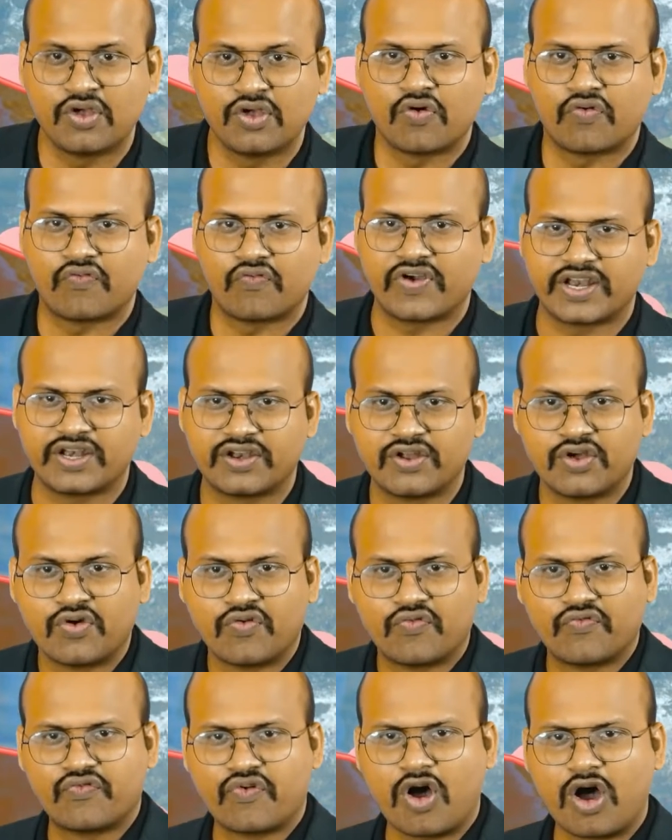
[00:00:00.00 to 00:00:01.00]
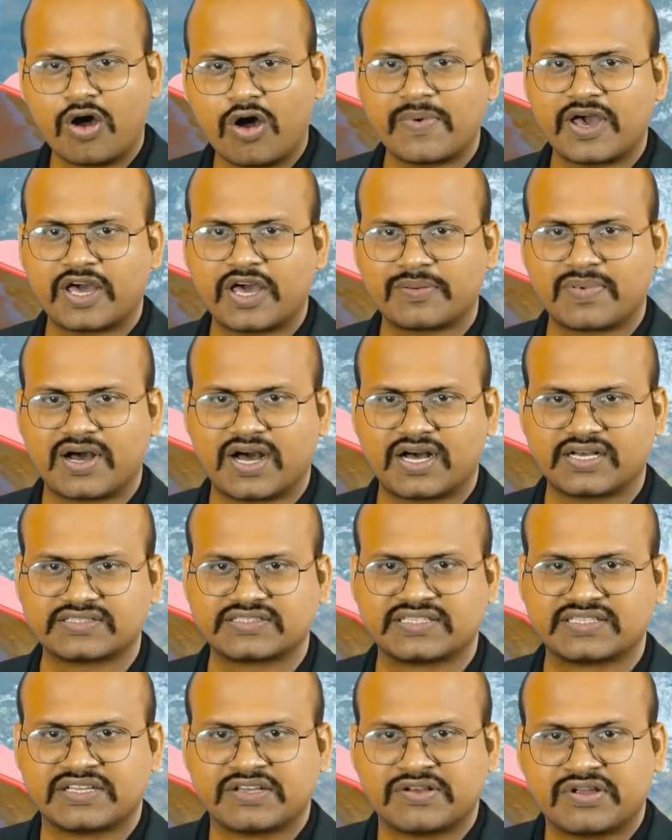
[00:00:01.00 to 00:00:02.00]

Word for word: when warm air mass